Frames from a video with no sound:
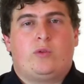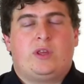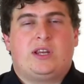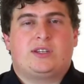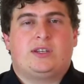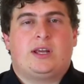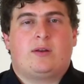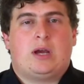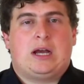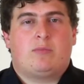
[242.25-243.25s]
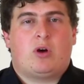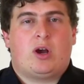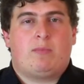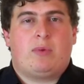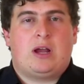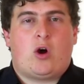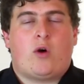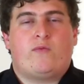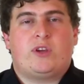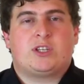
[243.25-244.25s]
the internet by
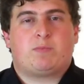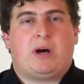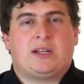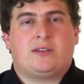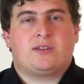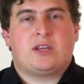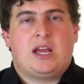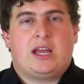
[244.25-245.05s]
obvious buttons,